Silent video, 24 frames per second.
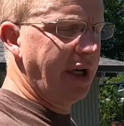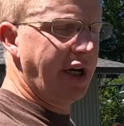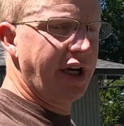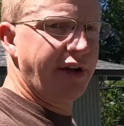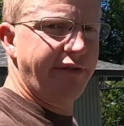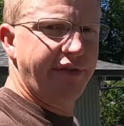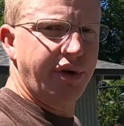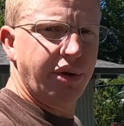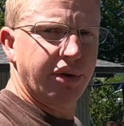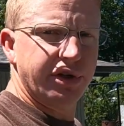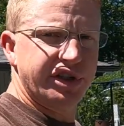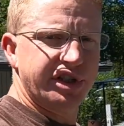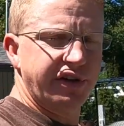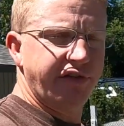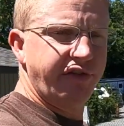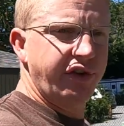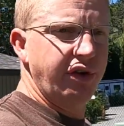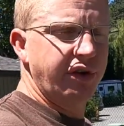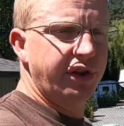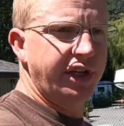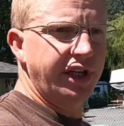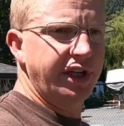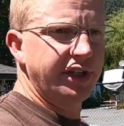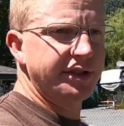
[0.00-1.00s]
and I've noticed a
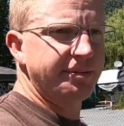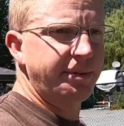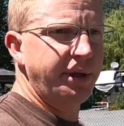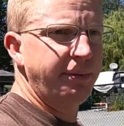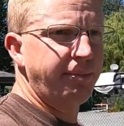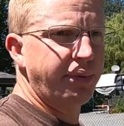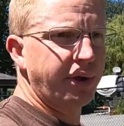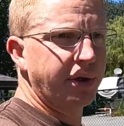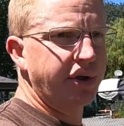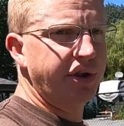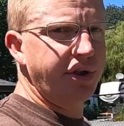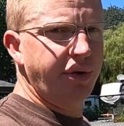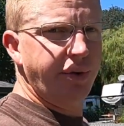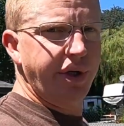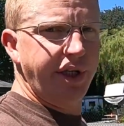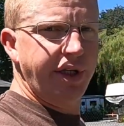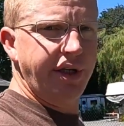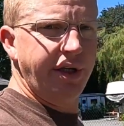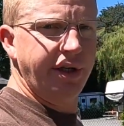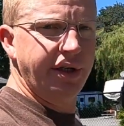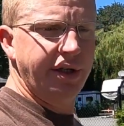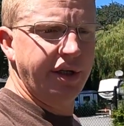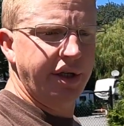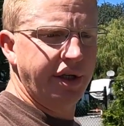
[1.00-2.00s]
few things people are
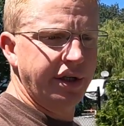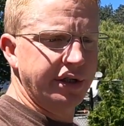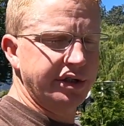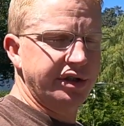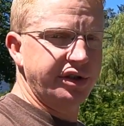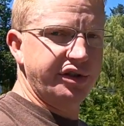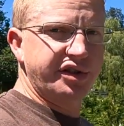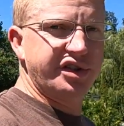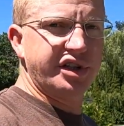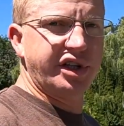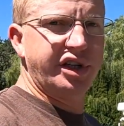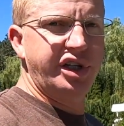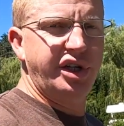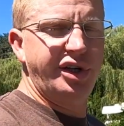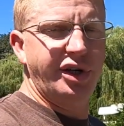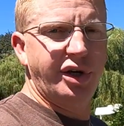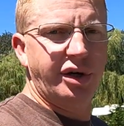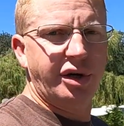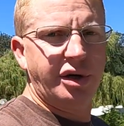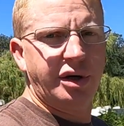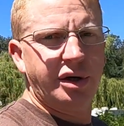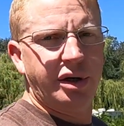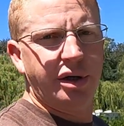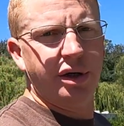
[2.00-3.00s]
doing to
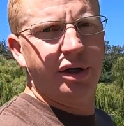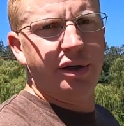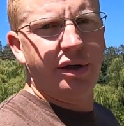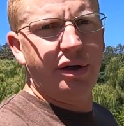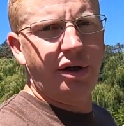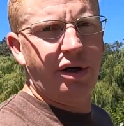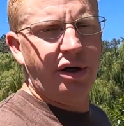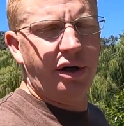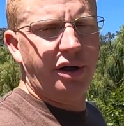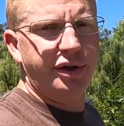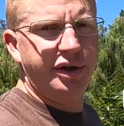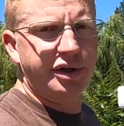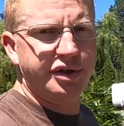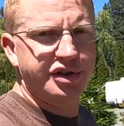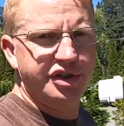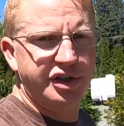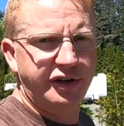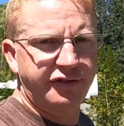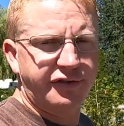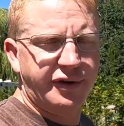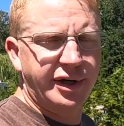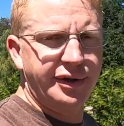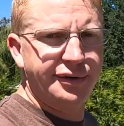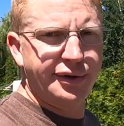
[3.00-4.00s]
secure all their
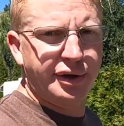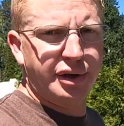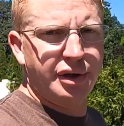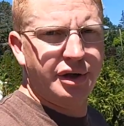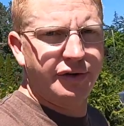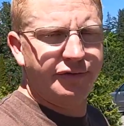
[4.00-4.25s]
stuff around their